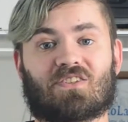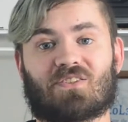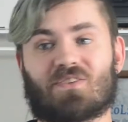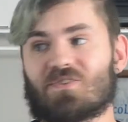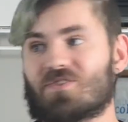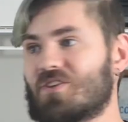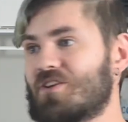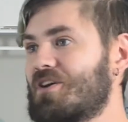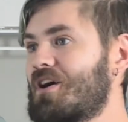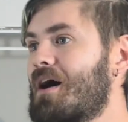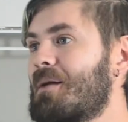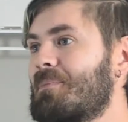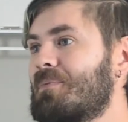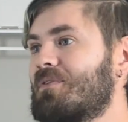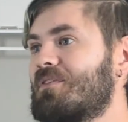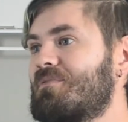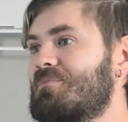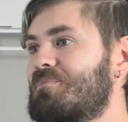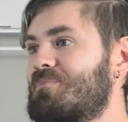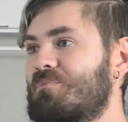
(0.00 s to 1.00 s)
There's a
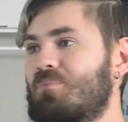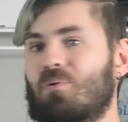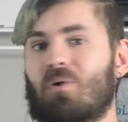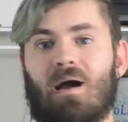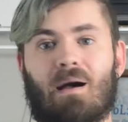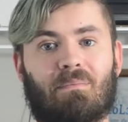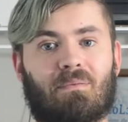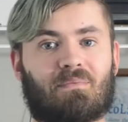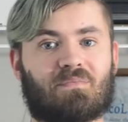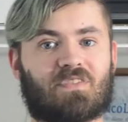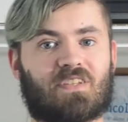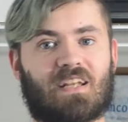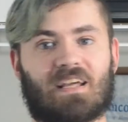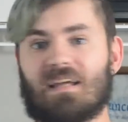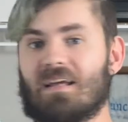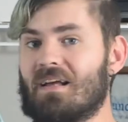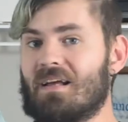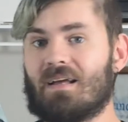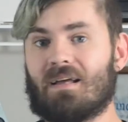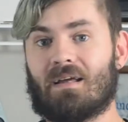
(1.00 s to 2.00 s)
couple of problems in it,
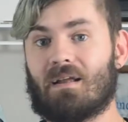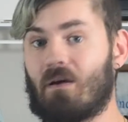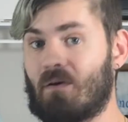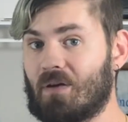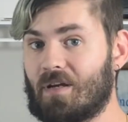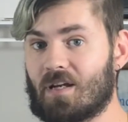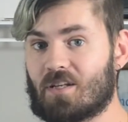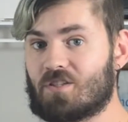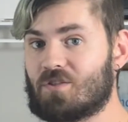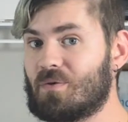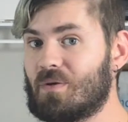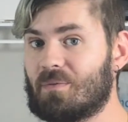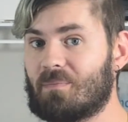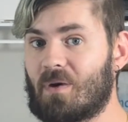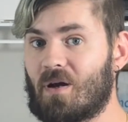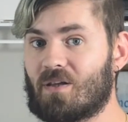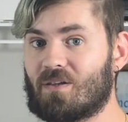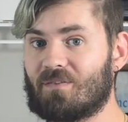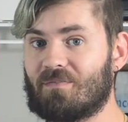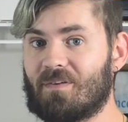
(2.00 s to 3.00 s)
and I'll get to it in
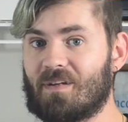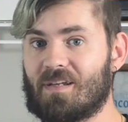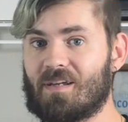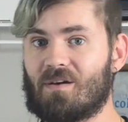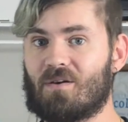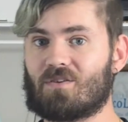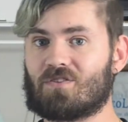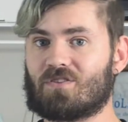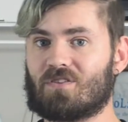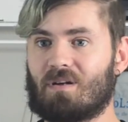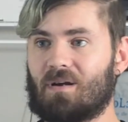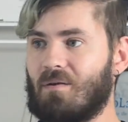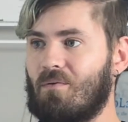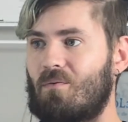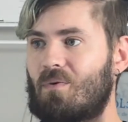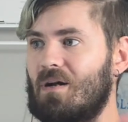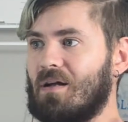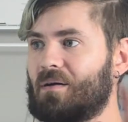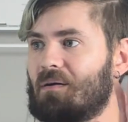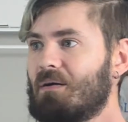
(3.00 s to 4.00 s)
my other video, so I don't
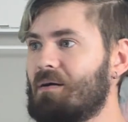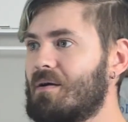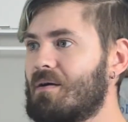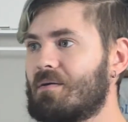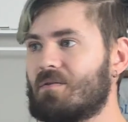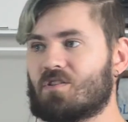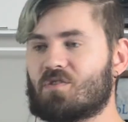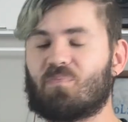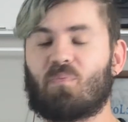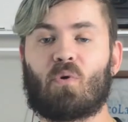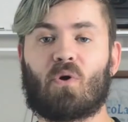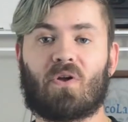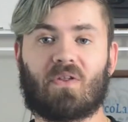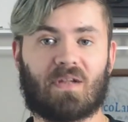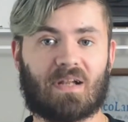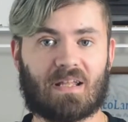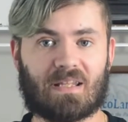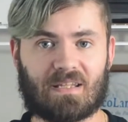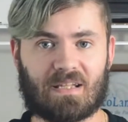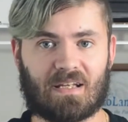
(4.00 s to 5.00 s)
want to spoil
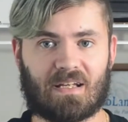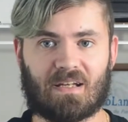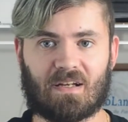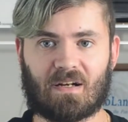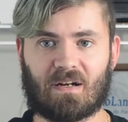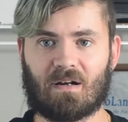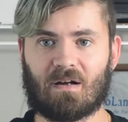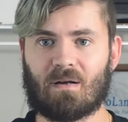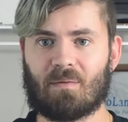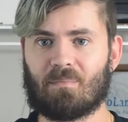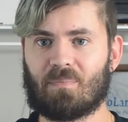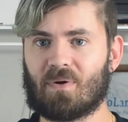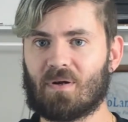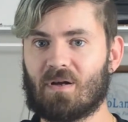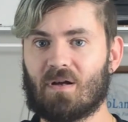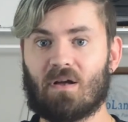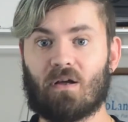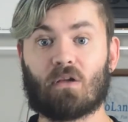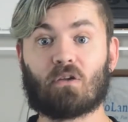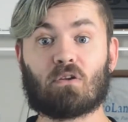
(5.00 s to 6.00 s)
anything here,
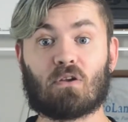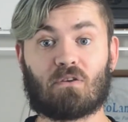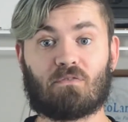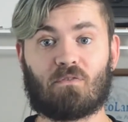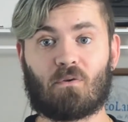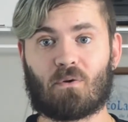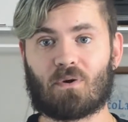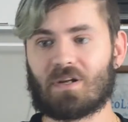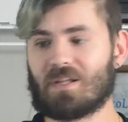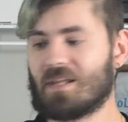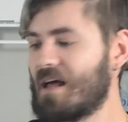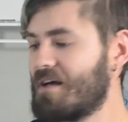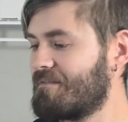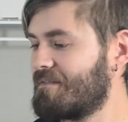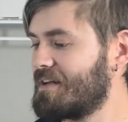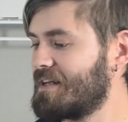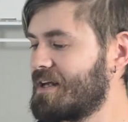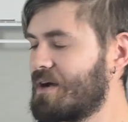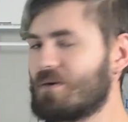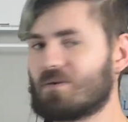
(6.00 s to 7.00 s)
but look forward to that
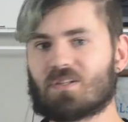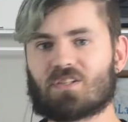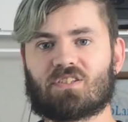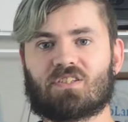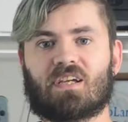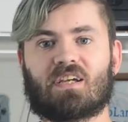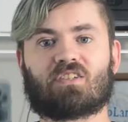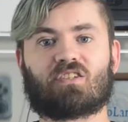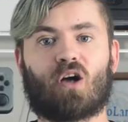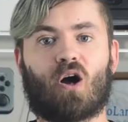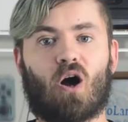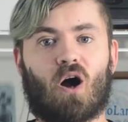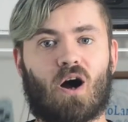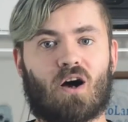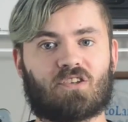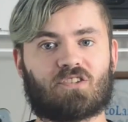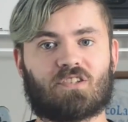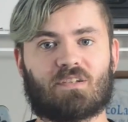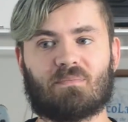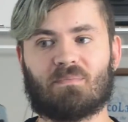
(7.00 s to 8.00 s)
video. This thing is
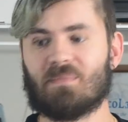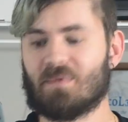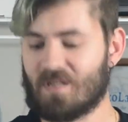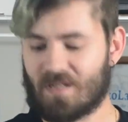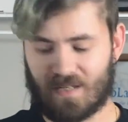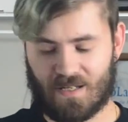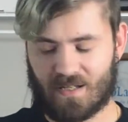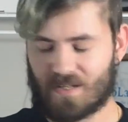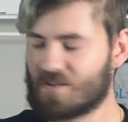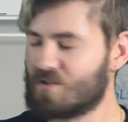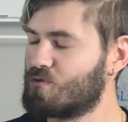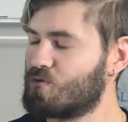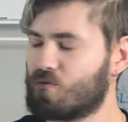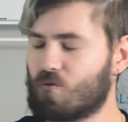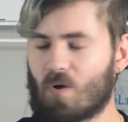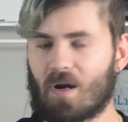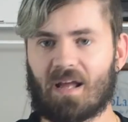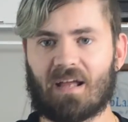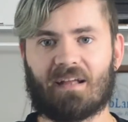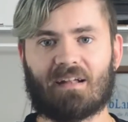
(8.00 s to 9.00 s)
awesome.
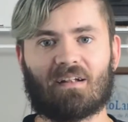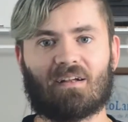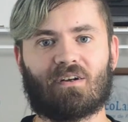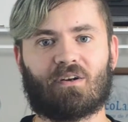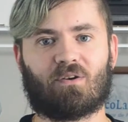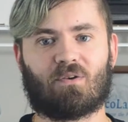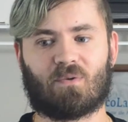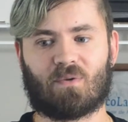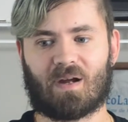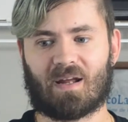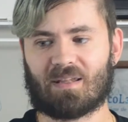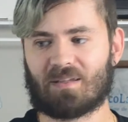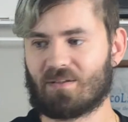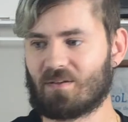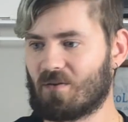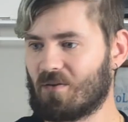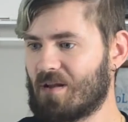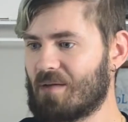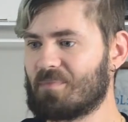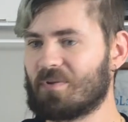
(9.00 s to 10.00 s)
Great
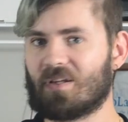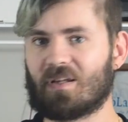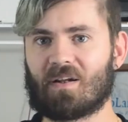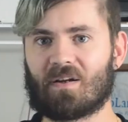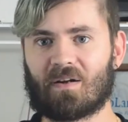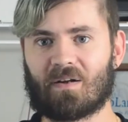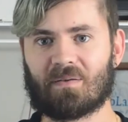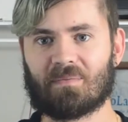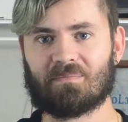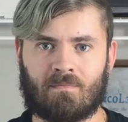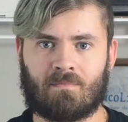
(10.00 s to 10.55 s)
little emulator.